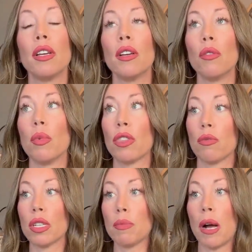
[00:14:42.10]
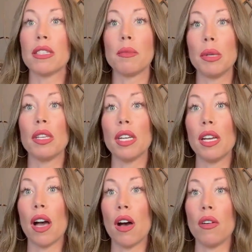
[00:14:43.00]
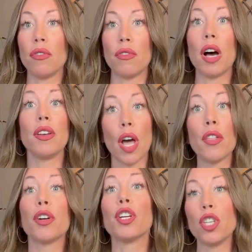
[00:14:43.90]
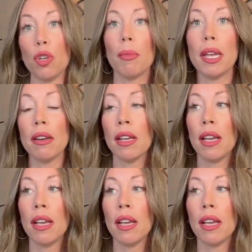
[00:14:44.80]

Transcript: with the responsibility of another human,